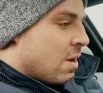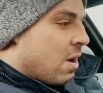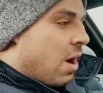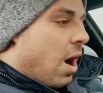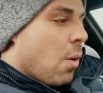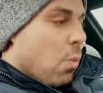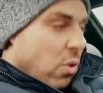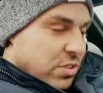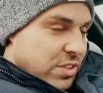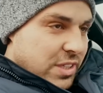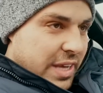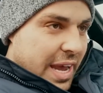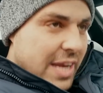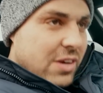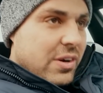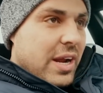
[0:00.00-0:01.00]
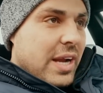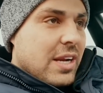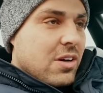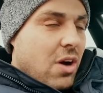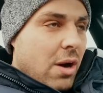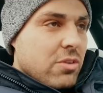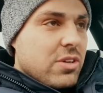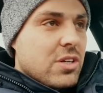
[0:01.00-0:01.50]
I wasn't keen on it, and the
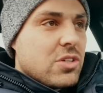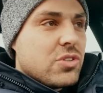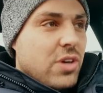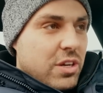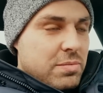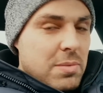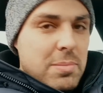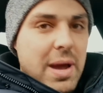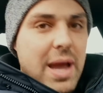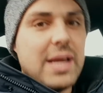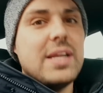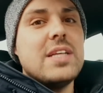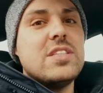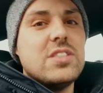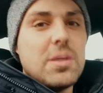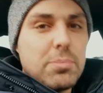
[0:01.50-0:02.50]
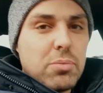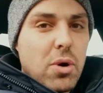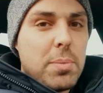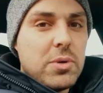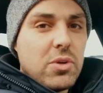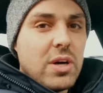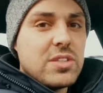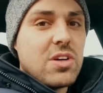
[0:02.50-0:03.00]
guy was like, trust me mate, this is a
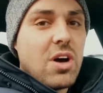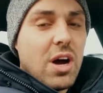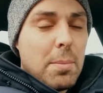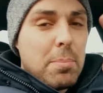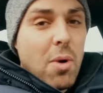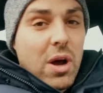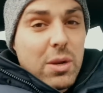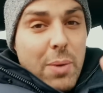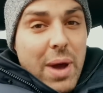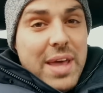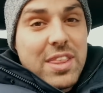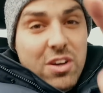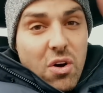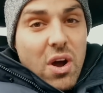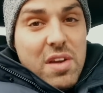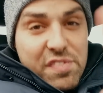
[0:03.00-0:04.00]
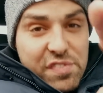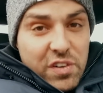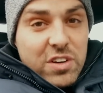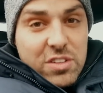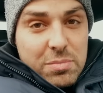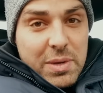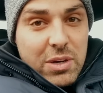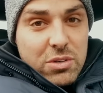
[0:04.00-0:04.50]
proper nice car. And by the way, the guy who
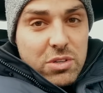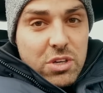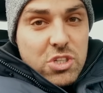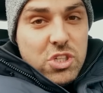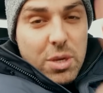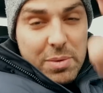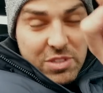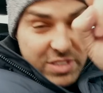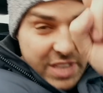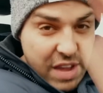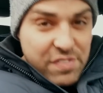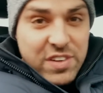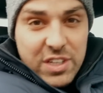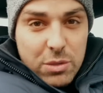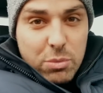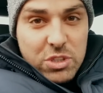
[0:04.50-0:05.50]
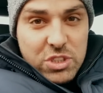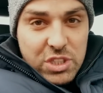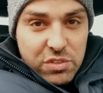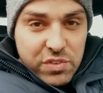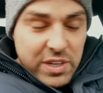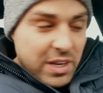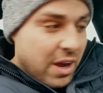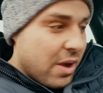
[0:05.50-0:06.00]
follows me on YouTube, he's definitely going to watch this
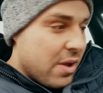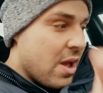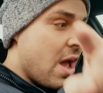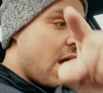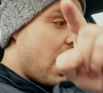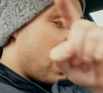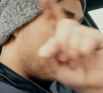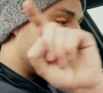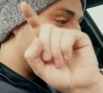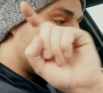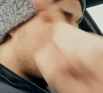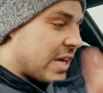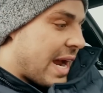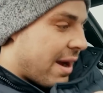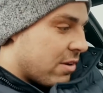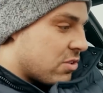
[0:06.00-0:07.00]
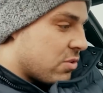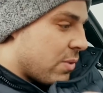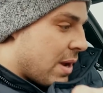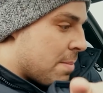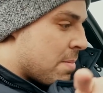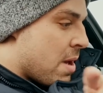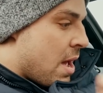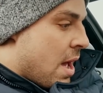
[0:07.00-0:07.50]
video, so shout out to
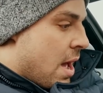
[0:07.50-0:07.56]
him.